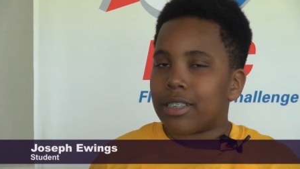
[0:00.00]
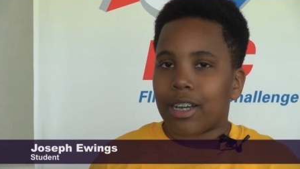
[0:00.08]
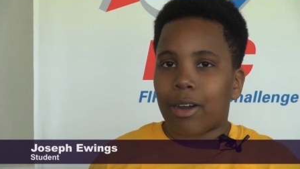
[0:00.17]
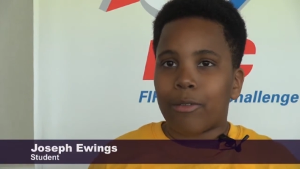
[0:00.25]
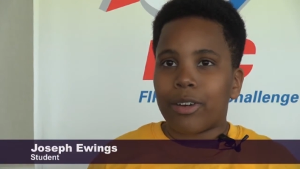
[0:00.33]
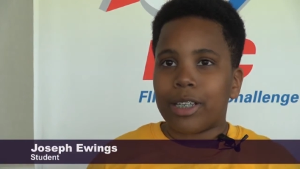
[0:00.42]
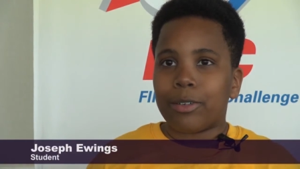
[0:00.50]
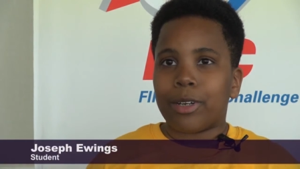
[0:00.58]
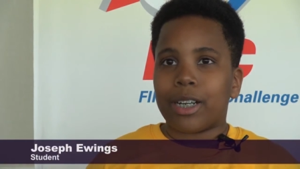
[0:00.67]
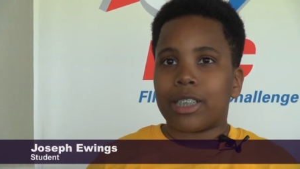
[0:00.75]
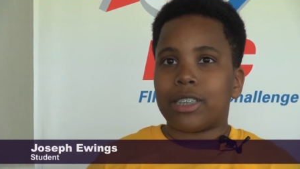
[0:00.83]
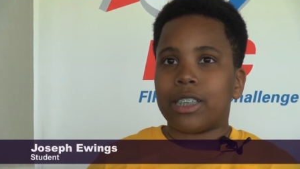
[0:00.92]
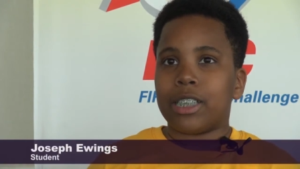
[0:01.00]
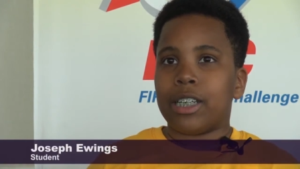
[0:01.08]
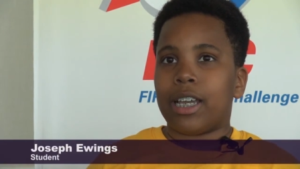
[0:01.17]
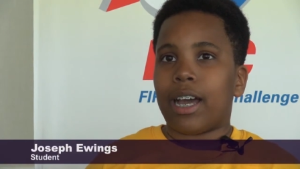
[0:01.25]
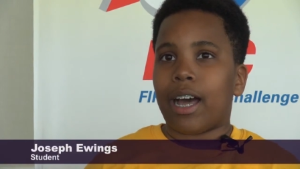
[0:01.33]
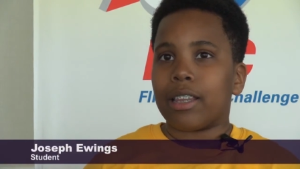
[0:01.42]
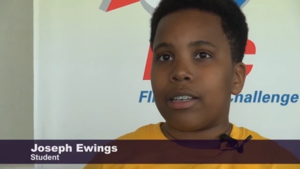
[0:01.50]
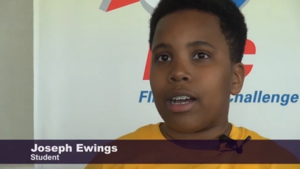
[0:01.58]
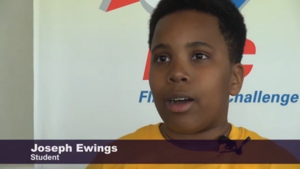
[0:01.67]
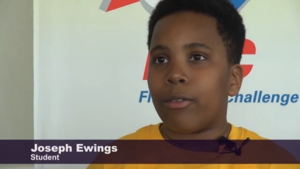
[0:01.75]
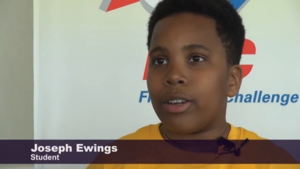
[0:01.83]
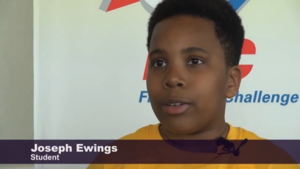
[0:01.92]
I really want to see how
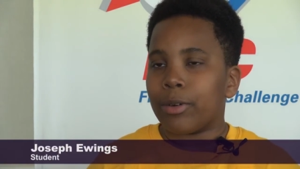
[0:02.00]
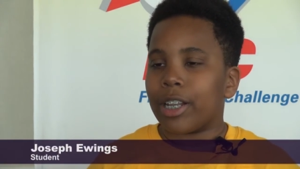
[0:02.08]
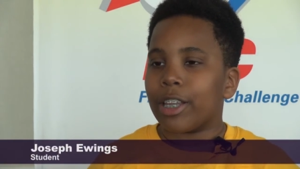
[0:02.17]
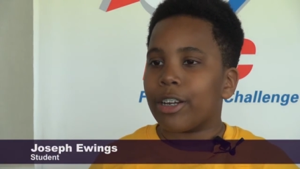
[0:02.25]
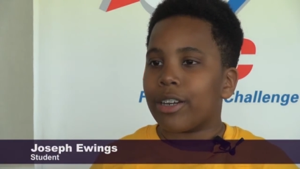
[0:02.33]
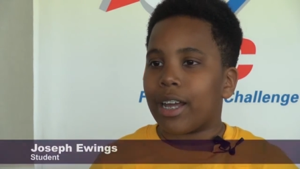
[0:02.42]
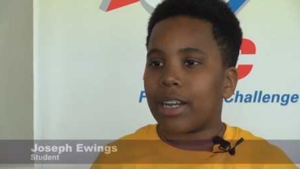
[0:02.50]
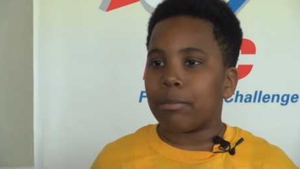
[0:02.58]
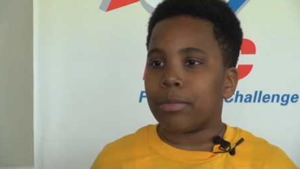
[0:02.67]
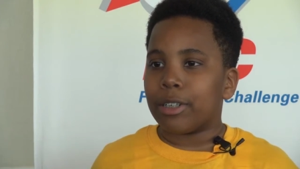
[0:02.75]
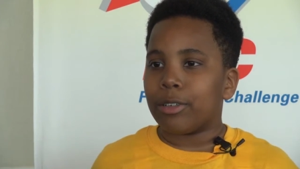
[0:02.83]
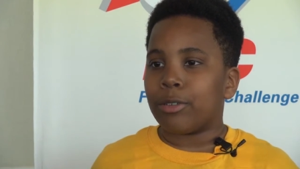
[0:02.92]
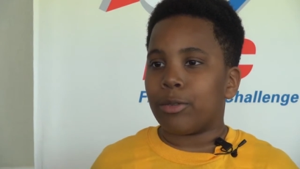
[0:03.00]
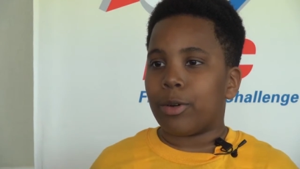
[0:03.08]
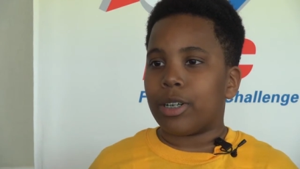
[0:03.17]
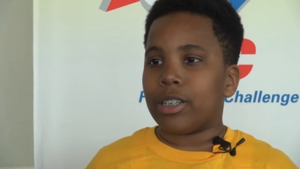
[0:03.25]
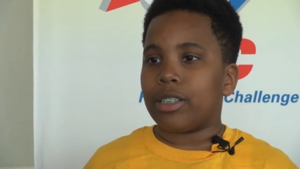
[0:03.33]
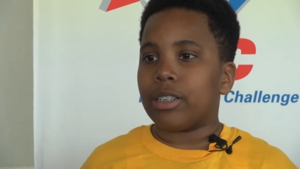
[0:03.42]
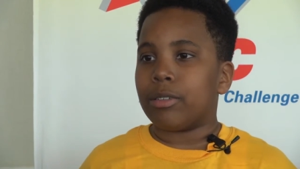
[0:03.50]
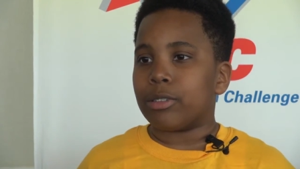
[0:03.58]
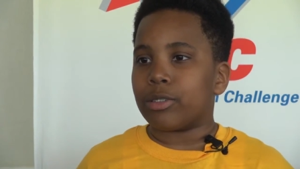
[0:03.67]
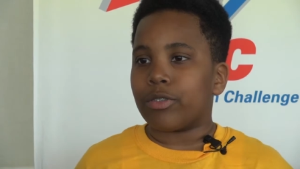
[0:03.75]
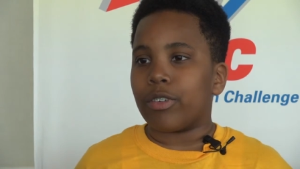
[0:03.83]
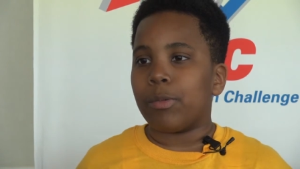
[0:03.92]
I really want to learn how to build one of
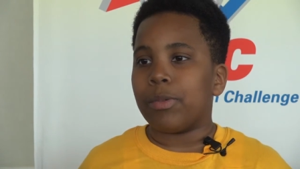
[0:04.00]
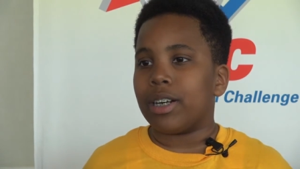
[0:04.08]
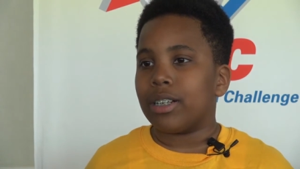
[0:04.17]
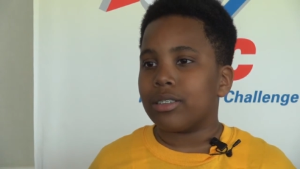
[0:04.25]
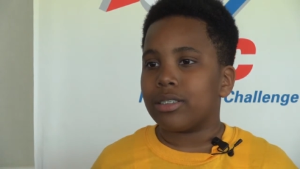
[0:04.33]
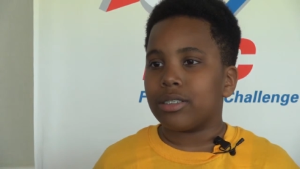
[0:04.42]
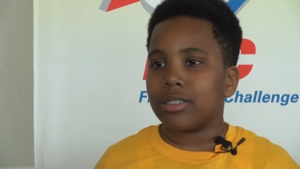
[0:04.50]
those robots.